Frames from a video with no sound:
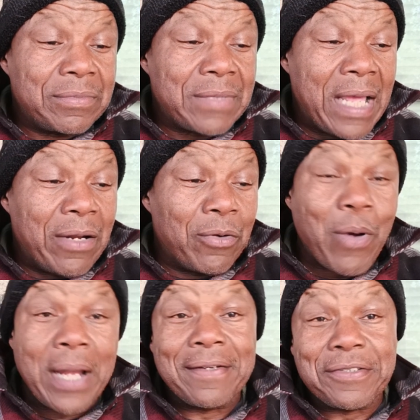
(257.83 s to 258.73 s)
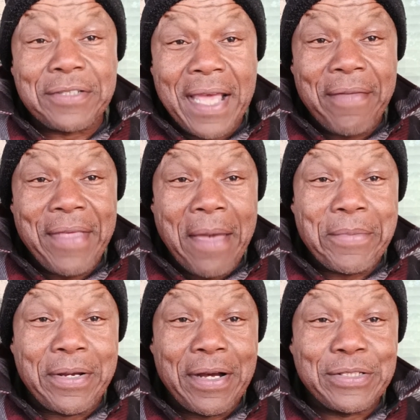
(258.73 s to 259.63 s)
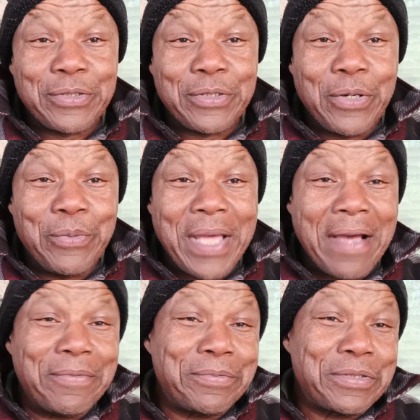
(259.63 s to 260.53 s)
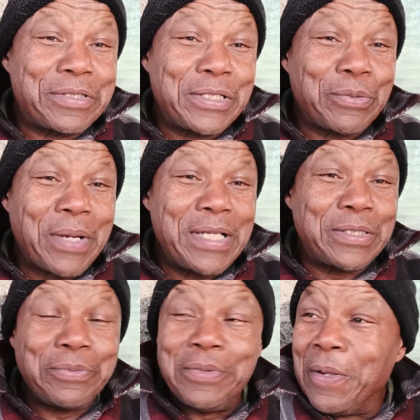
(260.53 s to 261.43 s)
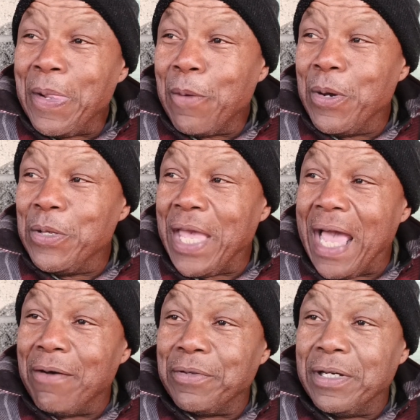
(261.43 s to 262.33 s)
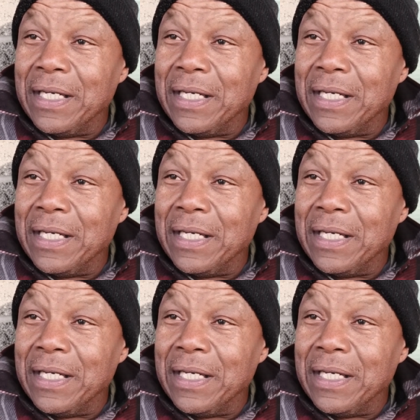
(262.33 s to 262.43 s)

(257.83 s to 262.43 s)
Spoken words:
they don't quite understand that because, you know, we have a situation where you have